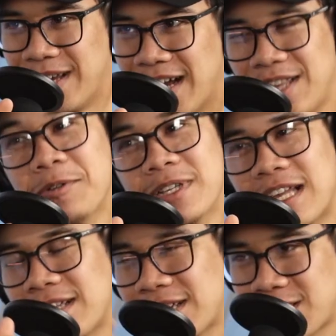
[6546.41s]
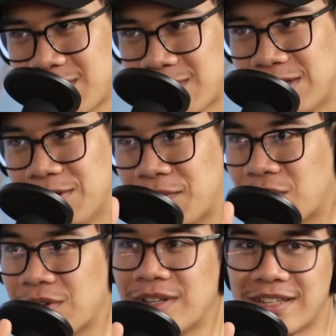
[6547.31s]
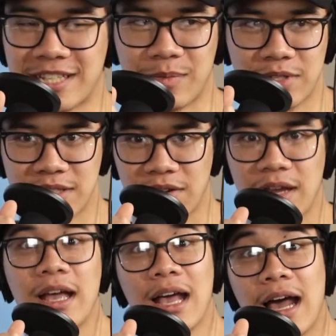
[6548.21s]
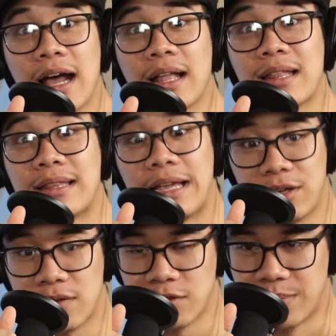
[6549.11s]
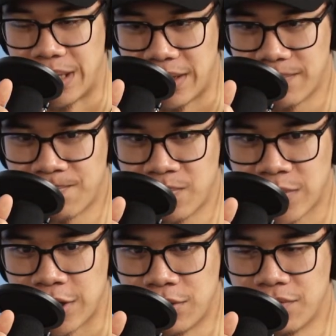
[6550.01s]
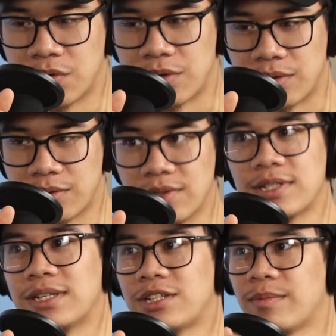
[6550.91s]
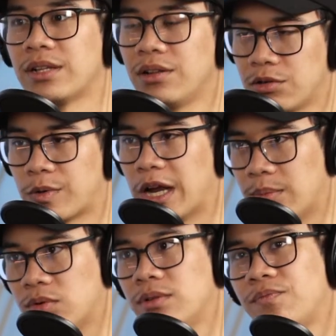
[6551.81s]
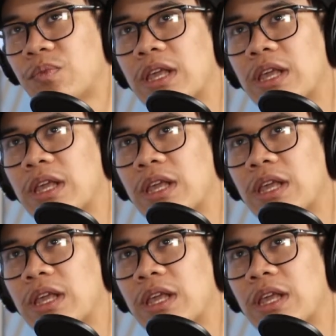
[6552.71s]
I think that should probably do it for this episode. Thank you, everybody. Thank you for listening to my little ramble.